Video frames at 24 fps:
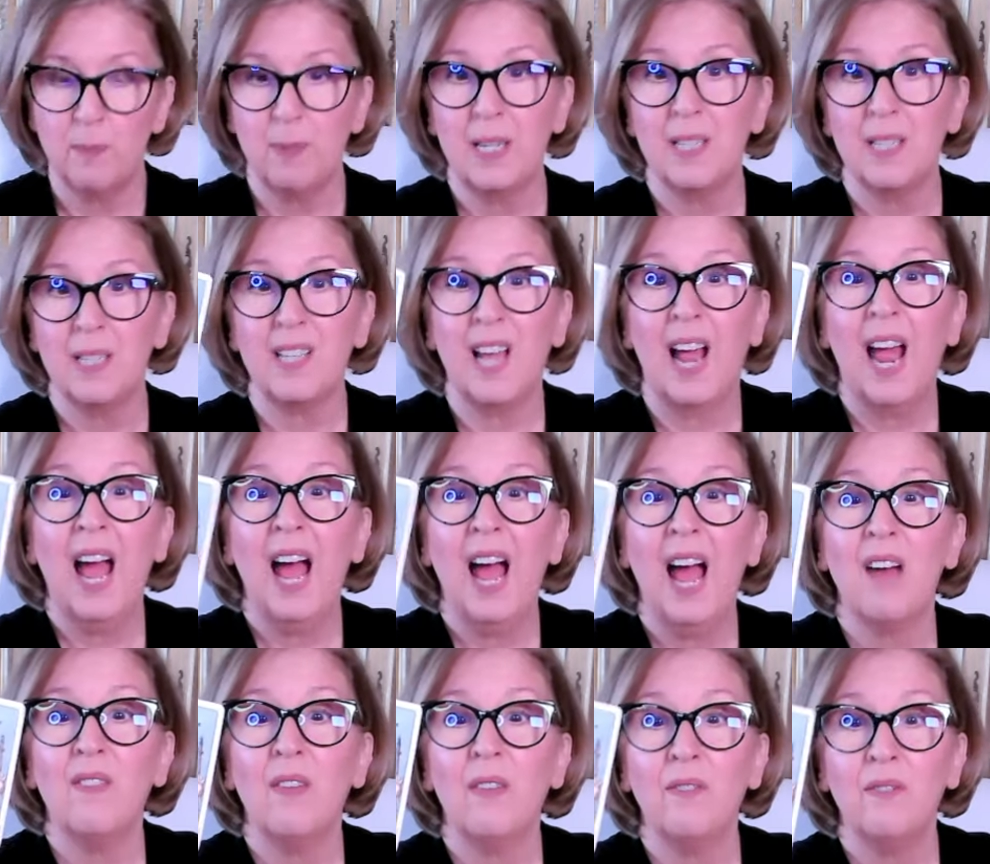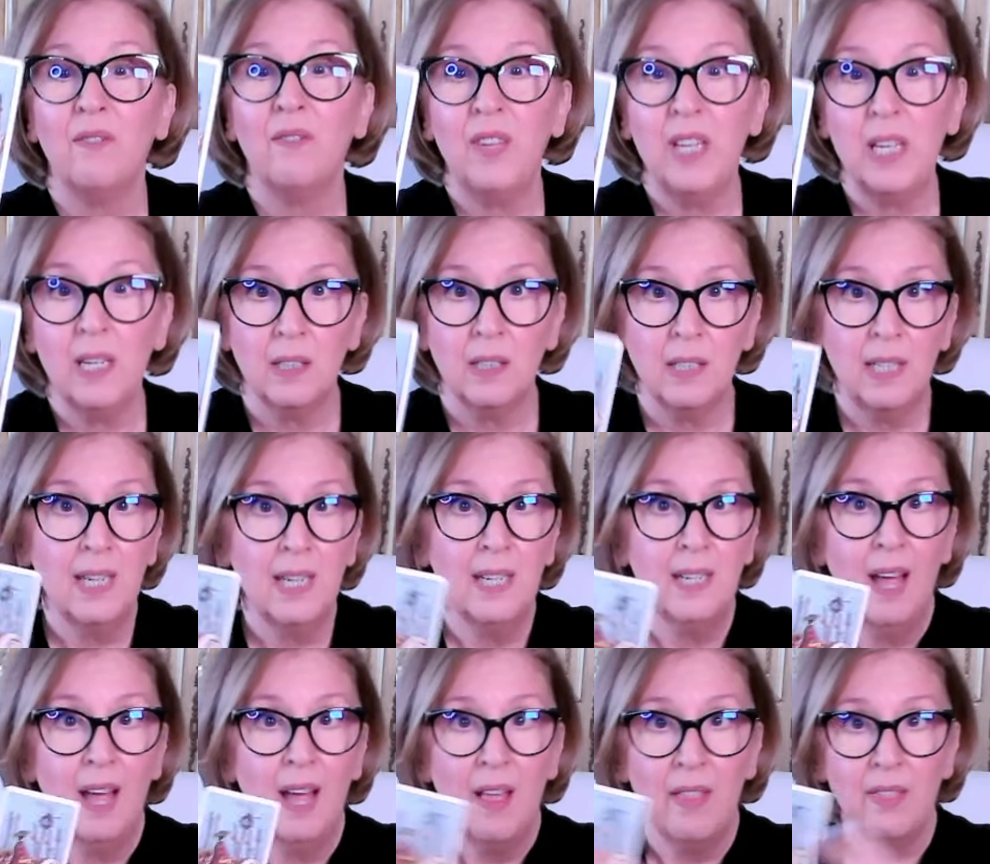because I have a
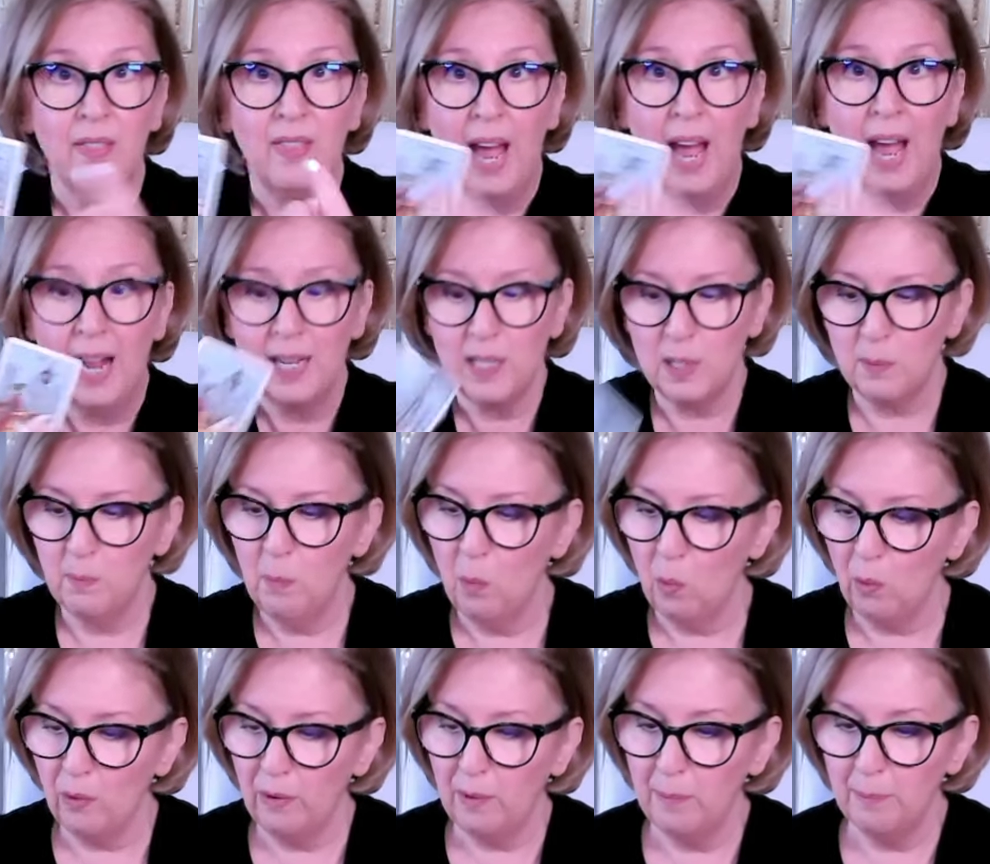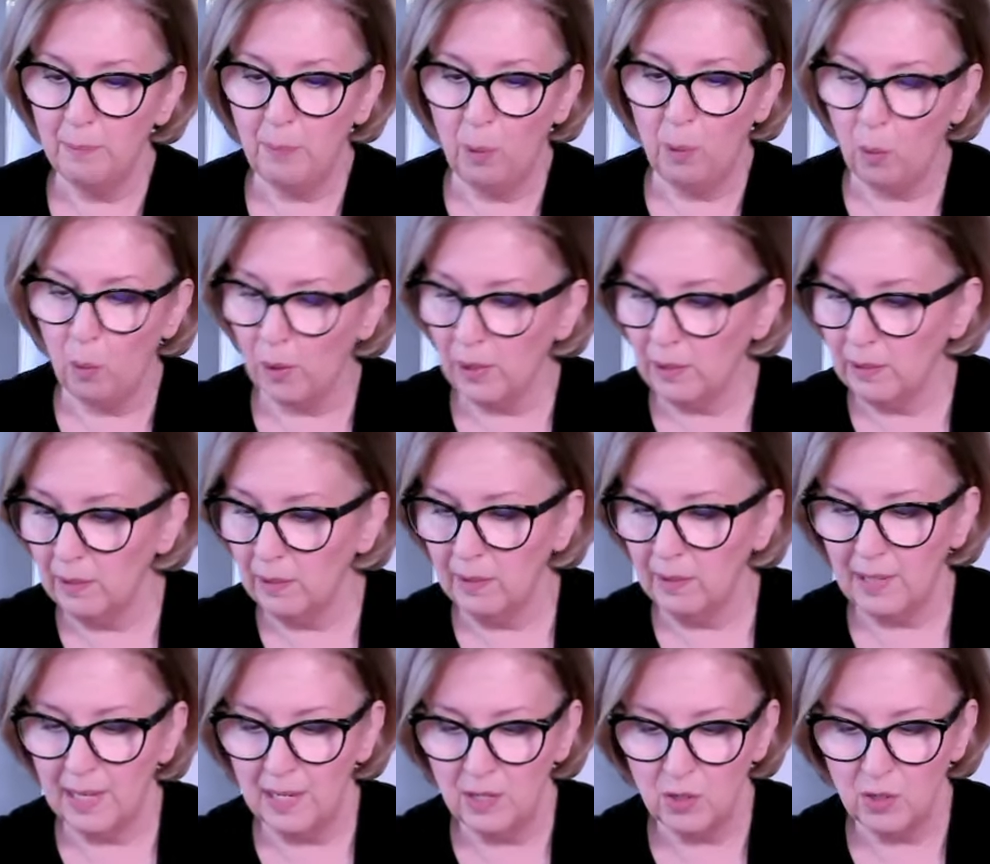feeling that's more
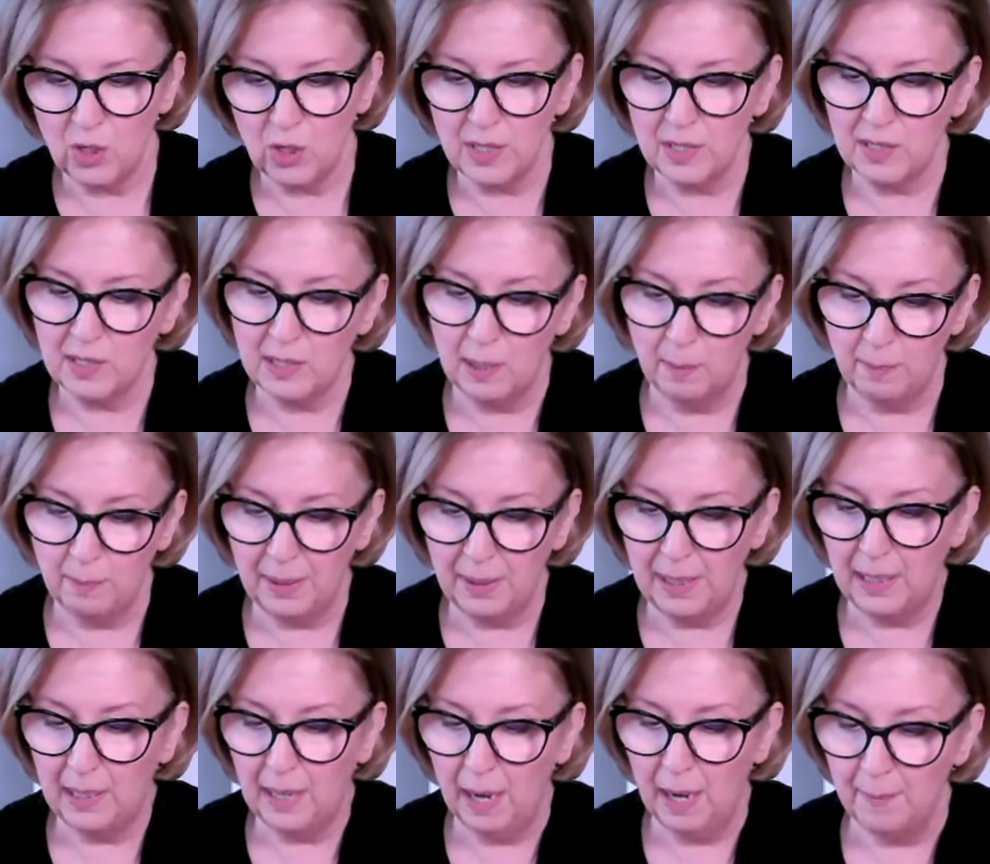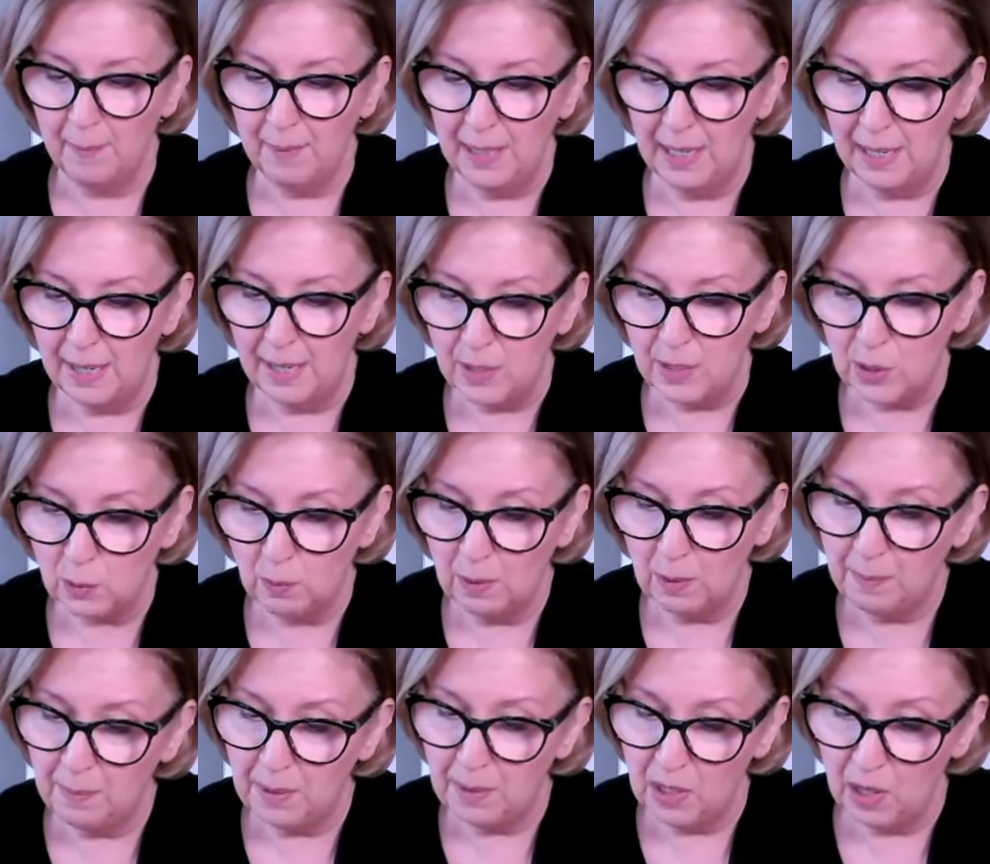important than just somebody coming in and
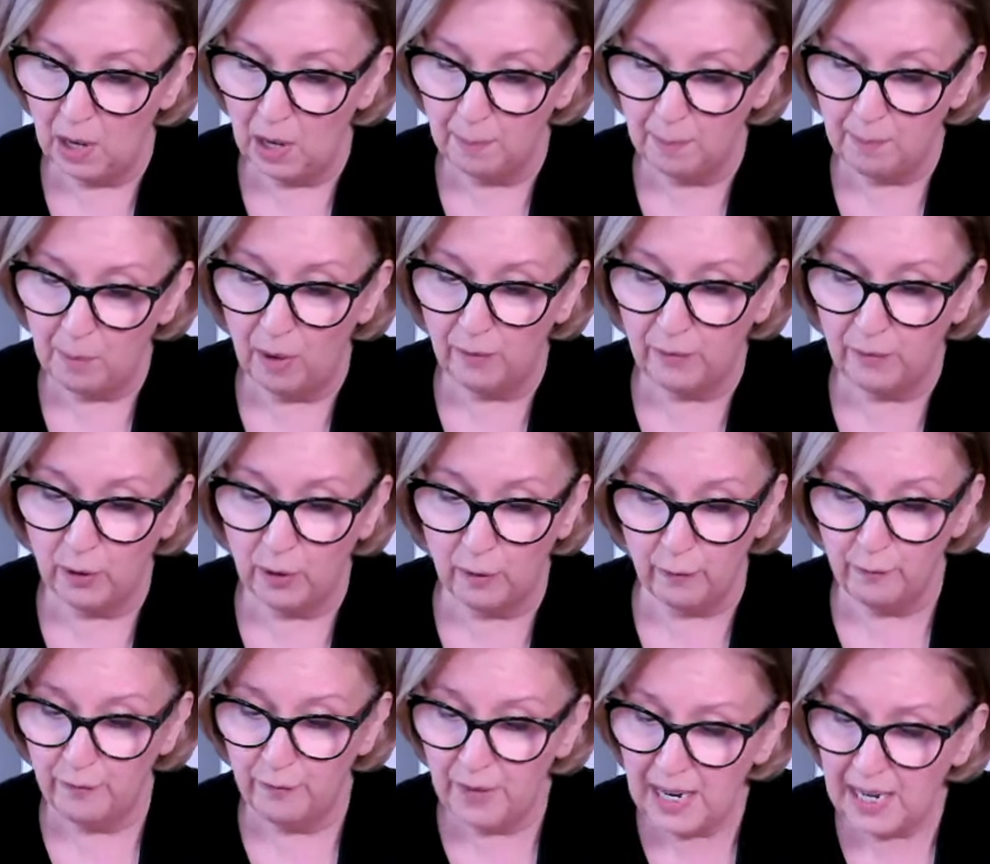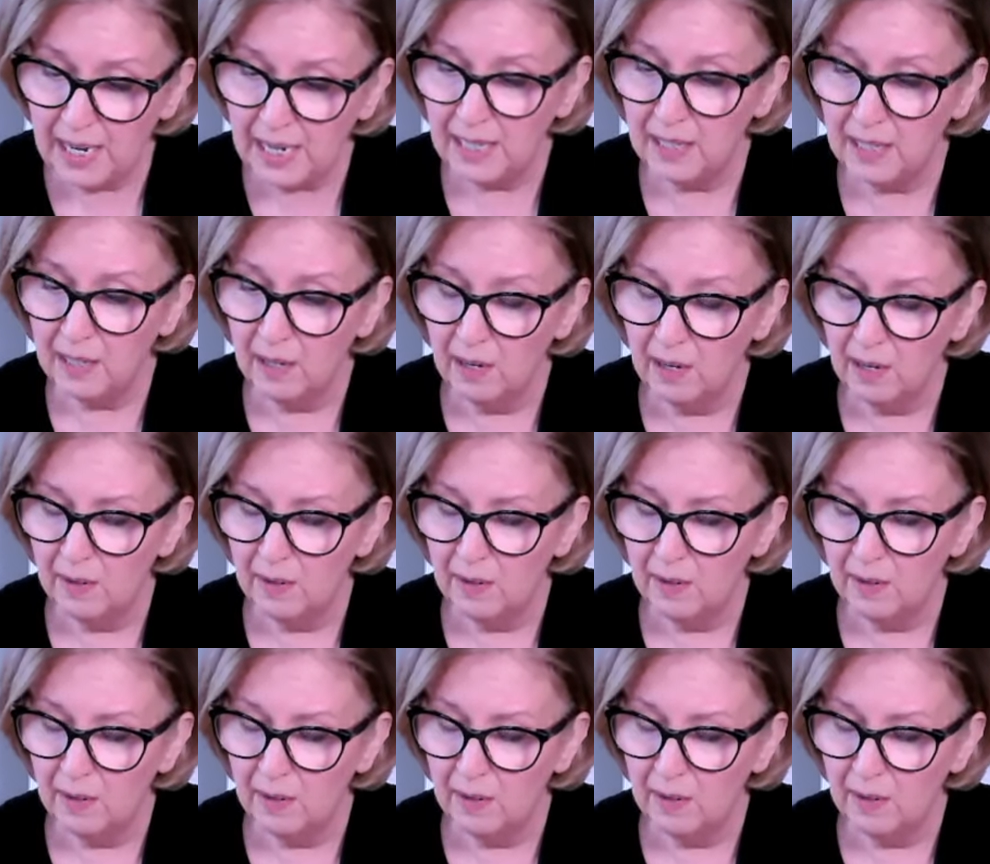sweeping you up off your feet.